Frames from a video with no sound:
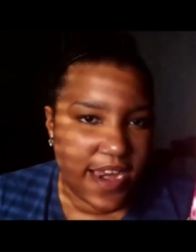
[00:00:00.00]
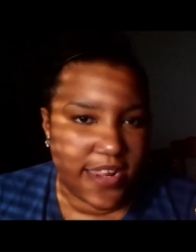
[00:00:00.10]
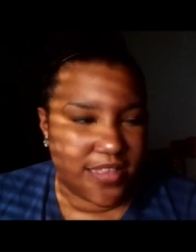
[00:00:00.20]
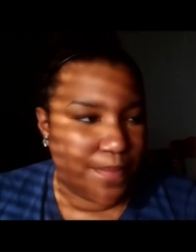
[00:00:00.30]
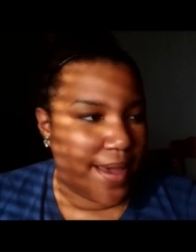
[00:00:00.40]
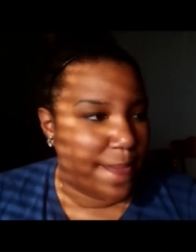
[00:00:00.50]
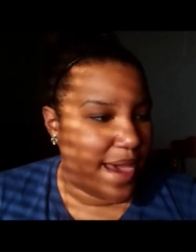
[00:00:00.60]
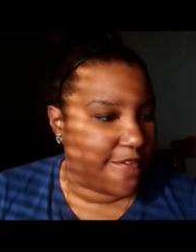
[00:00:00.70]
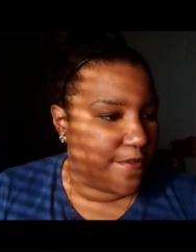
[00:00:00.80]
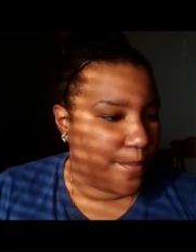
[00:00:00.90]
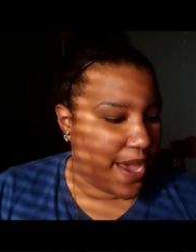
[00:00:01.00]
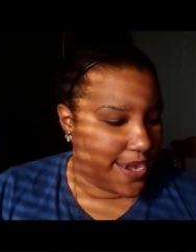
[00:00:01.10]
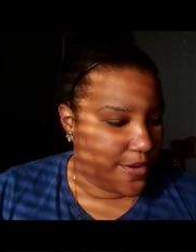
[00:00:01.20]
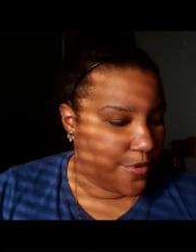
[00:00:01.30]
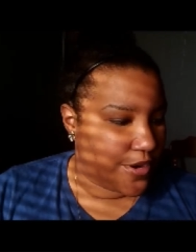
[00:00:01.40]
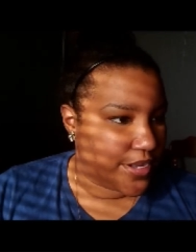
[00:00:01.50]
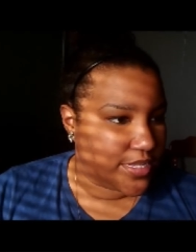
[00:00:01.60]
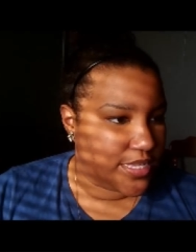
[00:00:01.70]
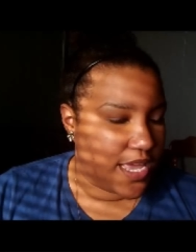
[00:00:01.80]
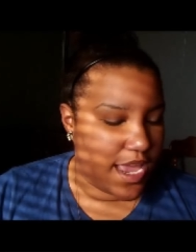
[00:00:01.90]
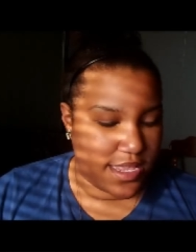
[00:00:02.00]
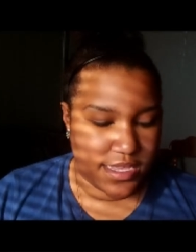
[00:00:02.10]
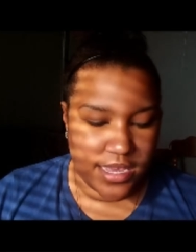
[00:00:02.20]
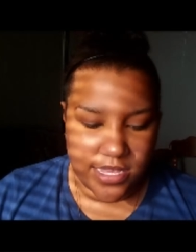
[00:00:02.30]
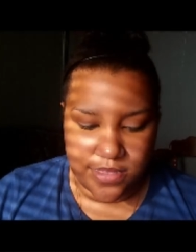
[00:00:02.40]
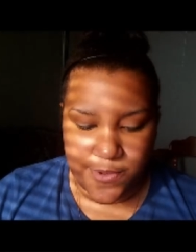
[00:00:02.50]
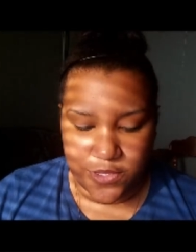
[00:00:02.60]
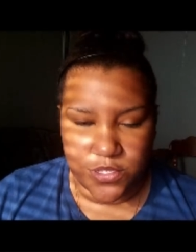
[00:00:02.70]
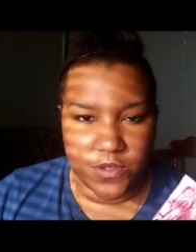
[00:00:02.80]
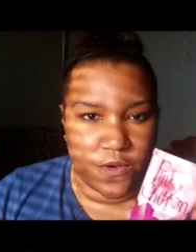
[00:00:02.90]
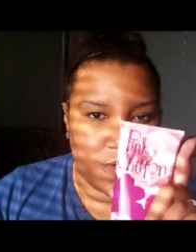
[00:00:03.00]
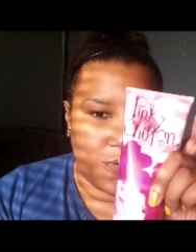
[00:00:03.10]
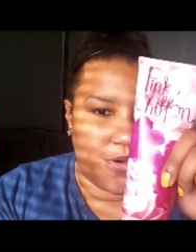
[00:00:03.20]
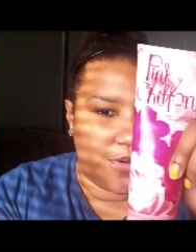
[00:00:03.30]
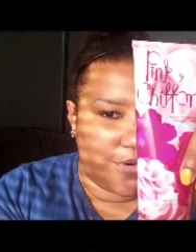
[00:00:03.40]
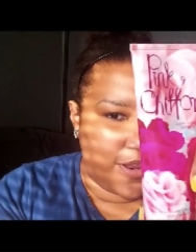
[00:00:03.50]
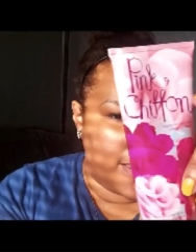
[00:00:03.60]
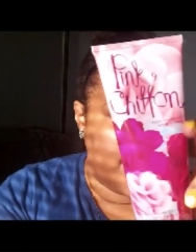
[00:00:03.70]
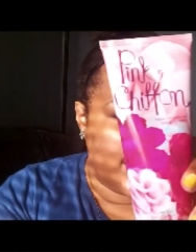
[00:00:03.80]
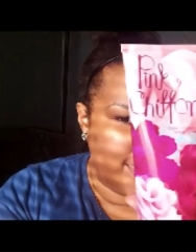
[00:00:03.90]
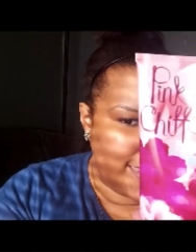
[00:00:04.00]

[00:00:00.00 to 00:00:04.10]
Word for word: and it's by Bath and Body Works, and it smells so great.